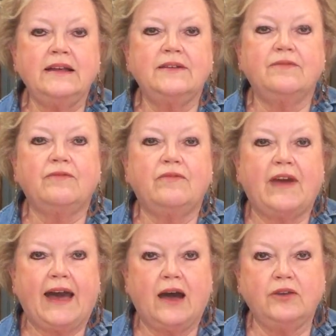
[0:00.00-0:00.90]
of
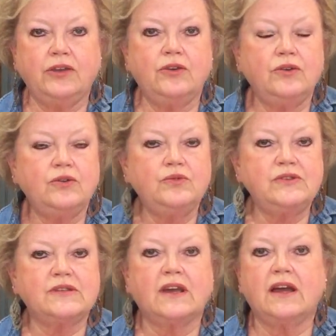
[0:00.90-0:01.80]

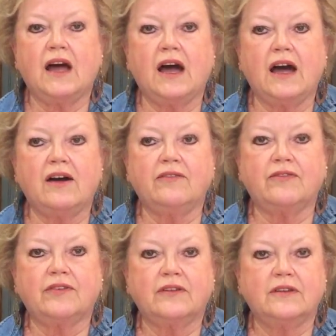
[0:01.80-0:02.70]
values
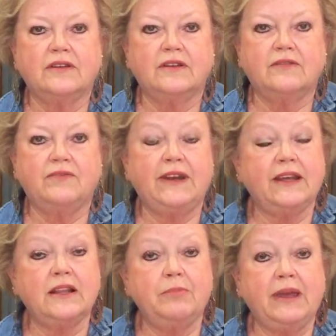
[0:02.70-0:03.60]
of
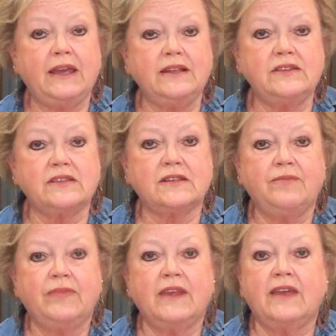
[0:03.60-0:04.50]
vanilla beans.
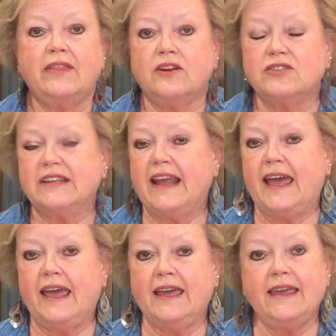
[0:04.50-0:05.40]
There's an
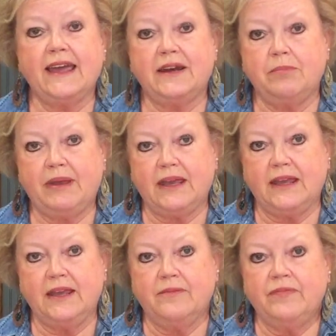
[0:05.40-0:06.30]
A and a
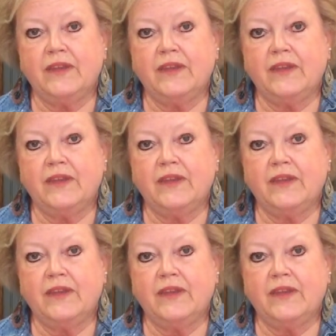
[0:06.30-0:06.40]
B.